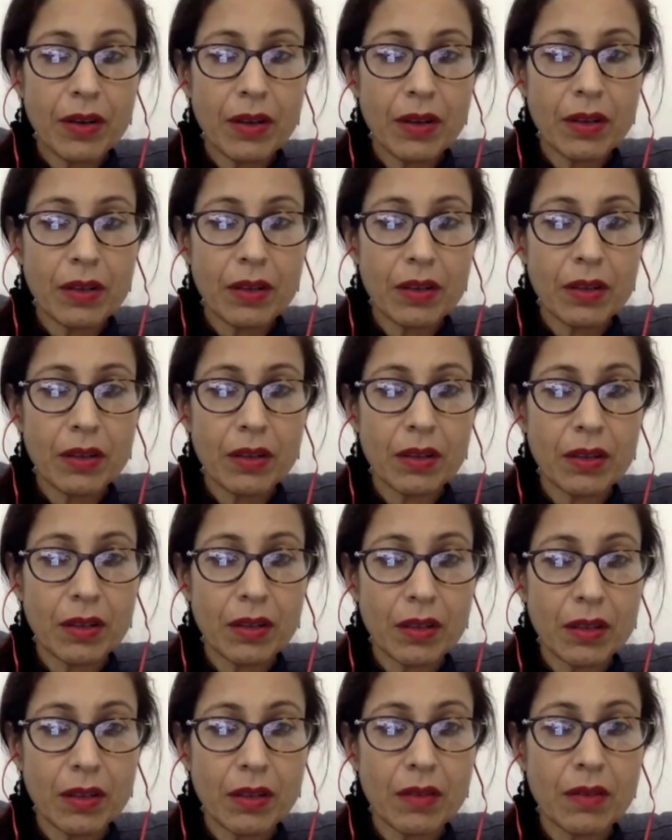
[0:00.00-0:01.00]
sorry,
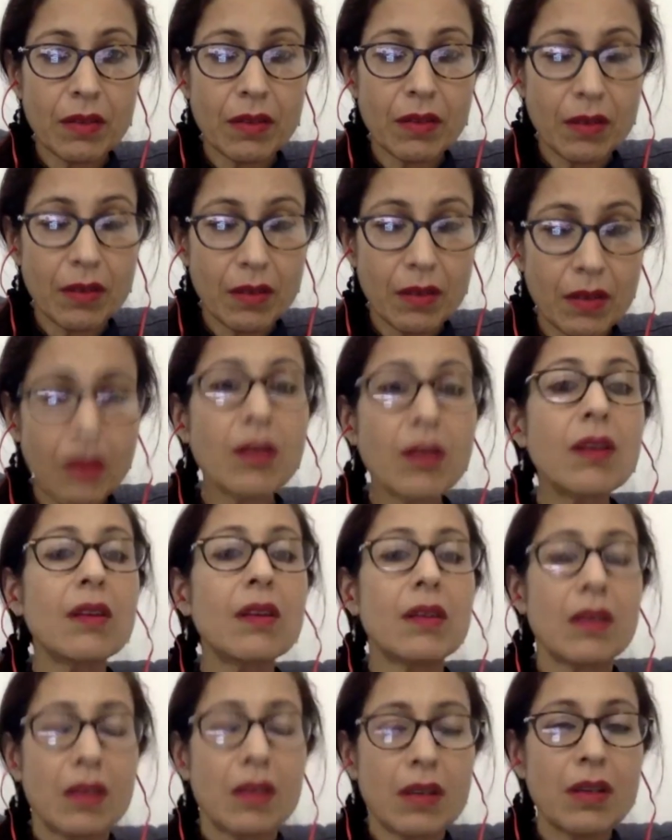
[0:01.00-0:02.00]
cereal and
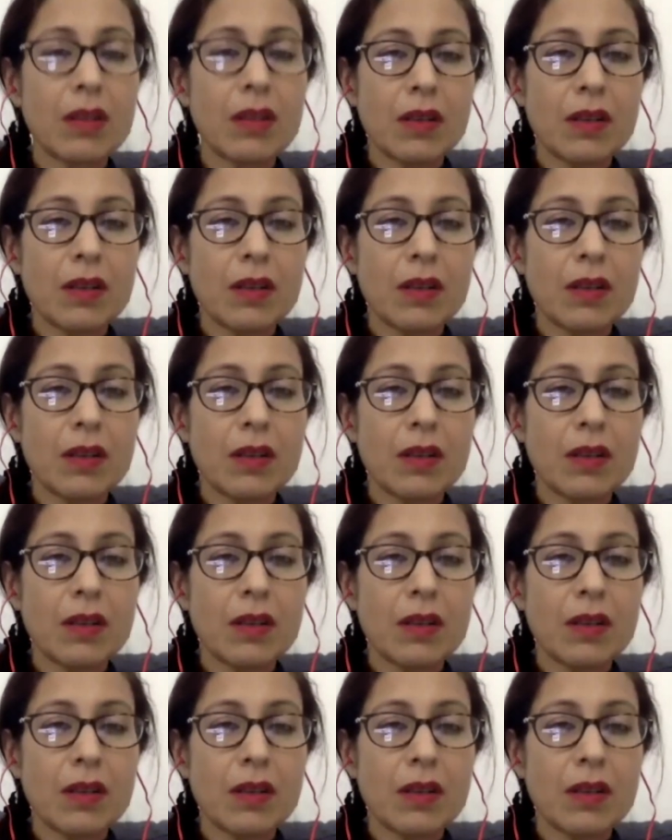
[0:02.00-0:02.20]
alternate meats